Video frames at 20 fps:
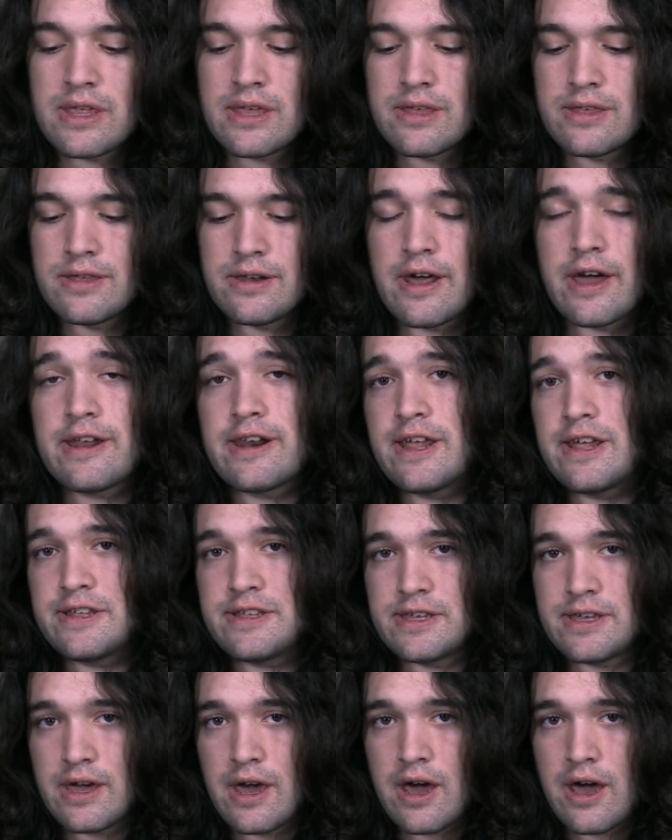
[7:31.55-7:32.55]
The
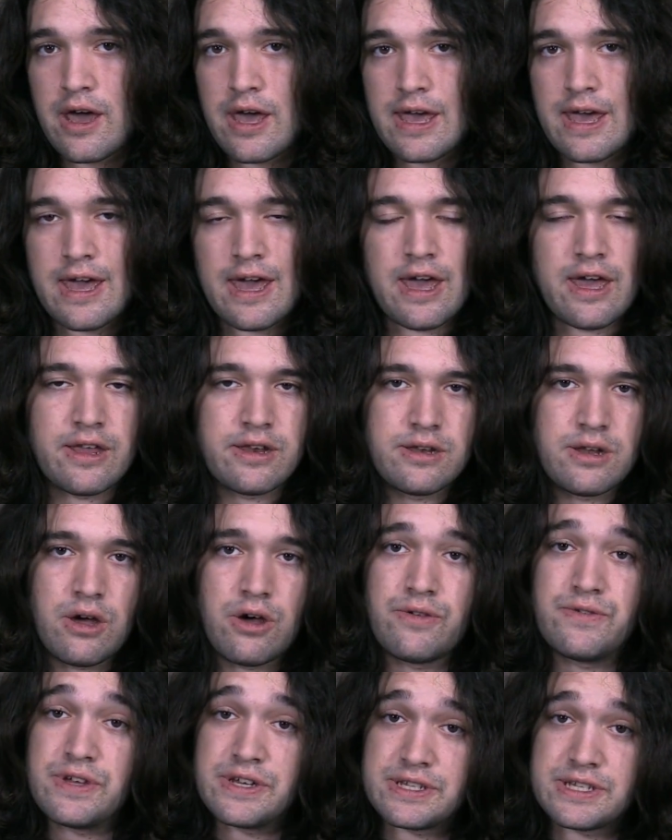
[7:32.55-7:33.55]
980 Ti and
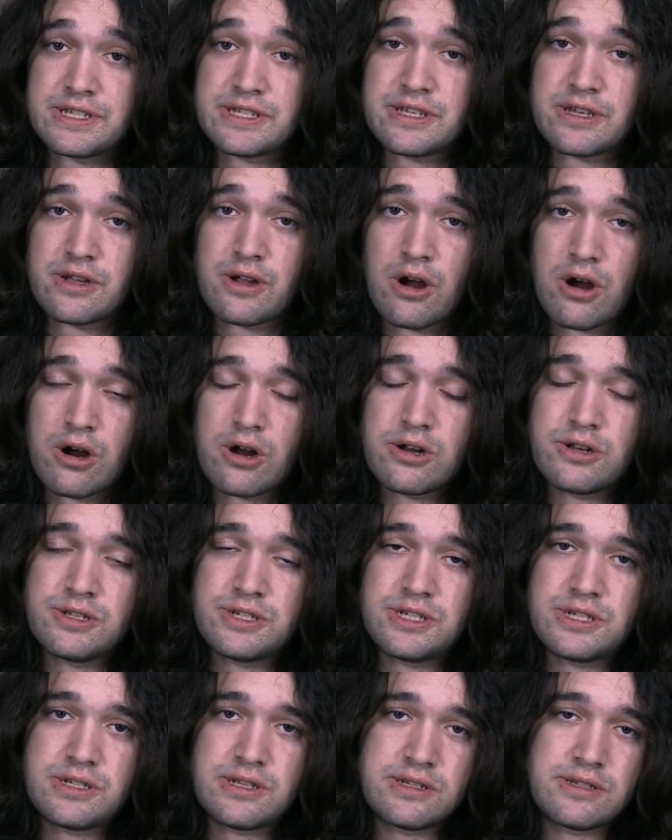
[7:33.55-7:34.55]
all the existing
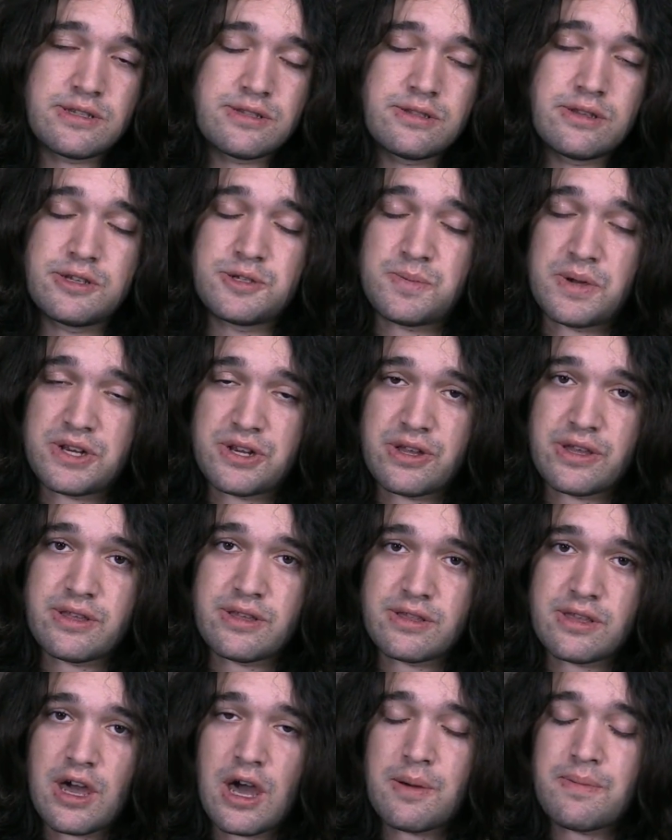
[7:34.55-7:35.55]
cards, especially at
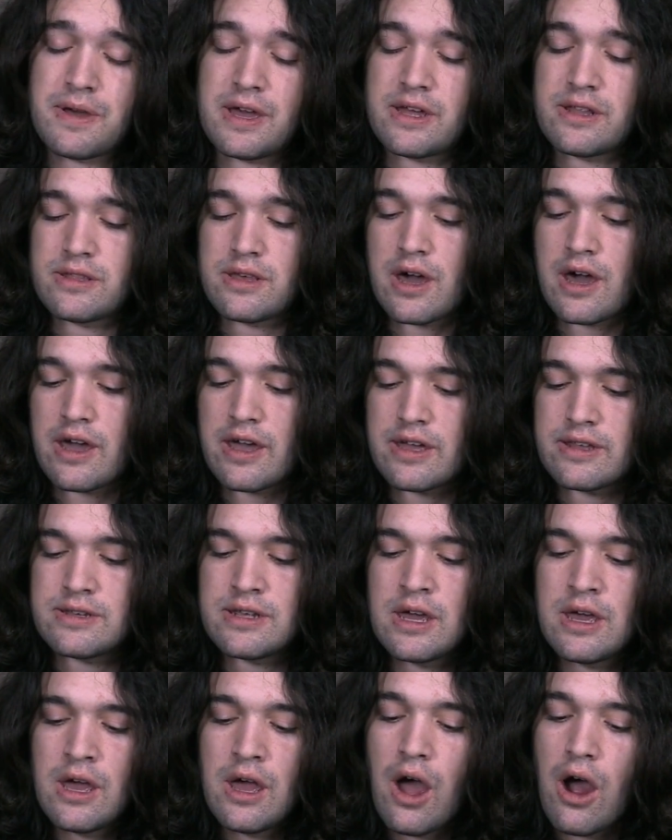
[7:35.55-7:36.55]
the top end, the high end,
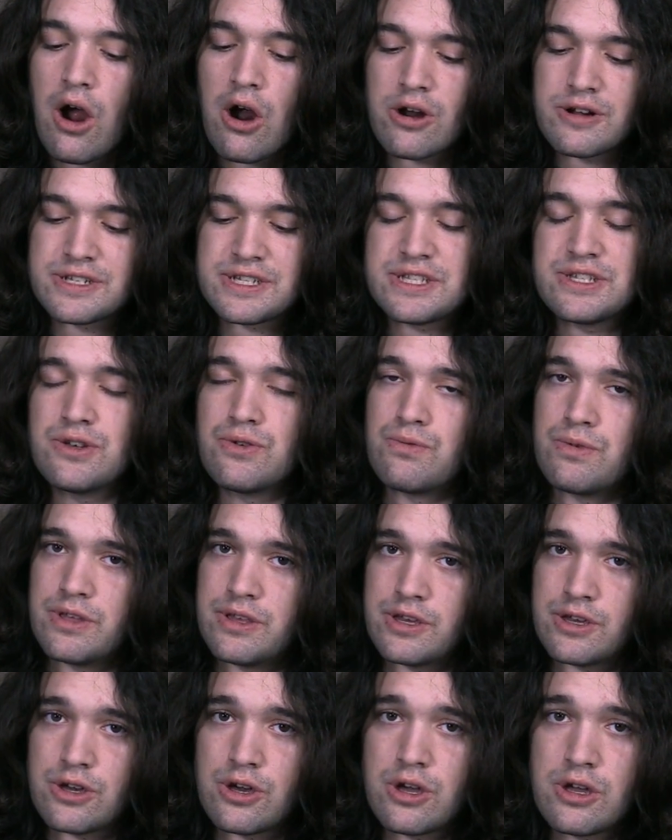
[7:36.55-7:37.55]
are still
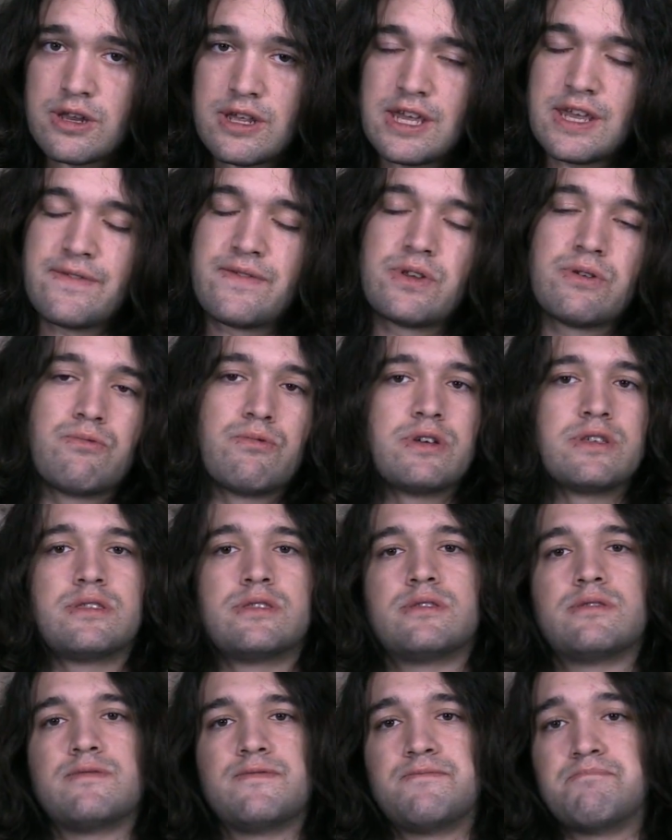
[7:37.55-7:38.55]
really good even
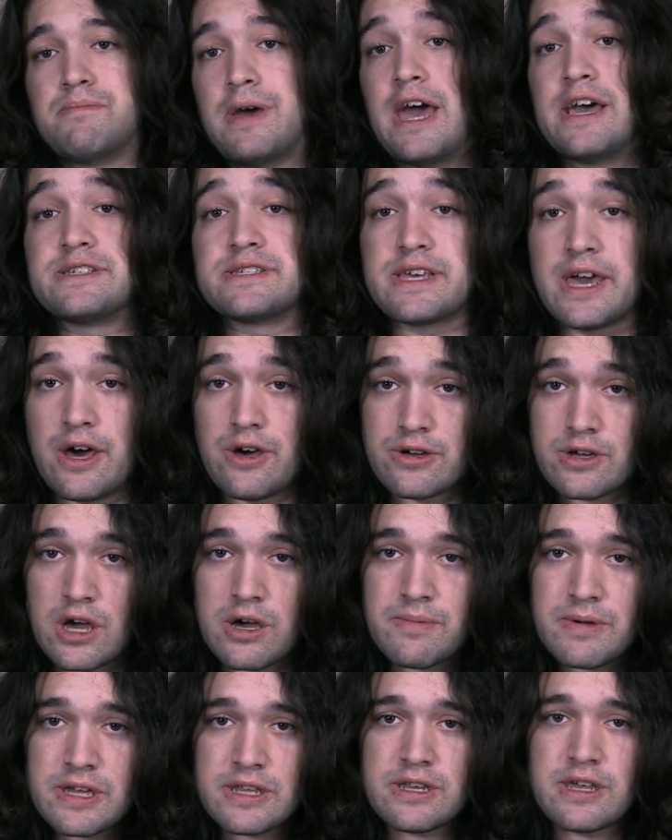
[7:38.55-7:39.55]
with Pascal
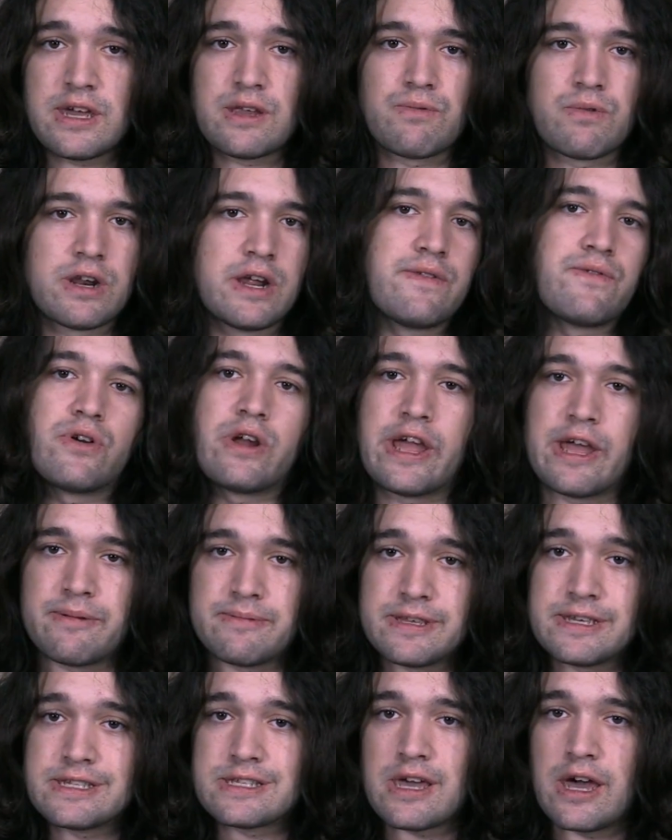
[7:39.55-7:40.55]
coming and whatever
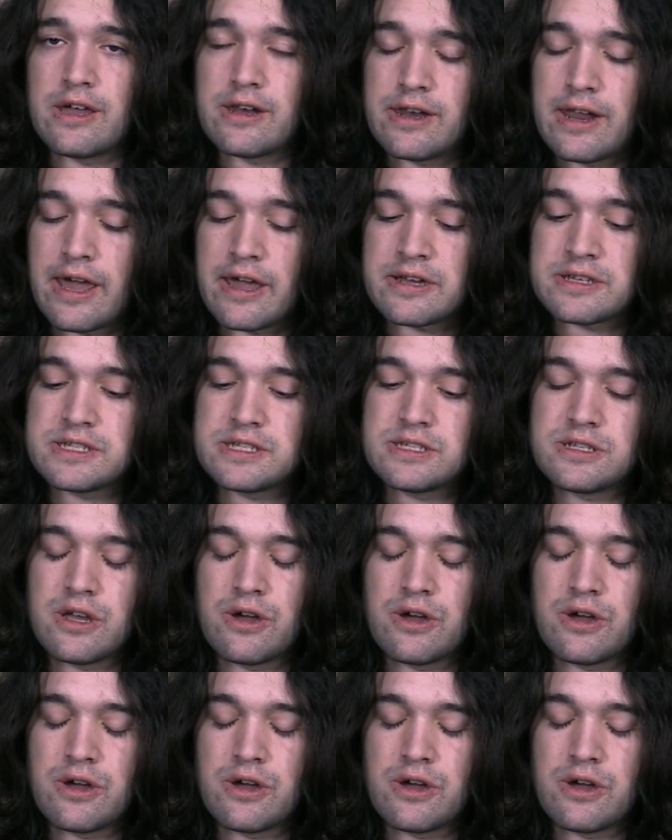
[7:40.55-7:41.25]
AMD's got next.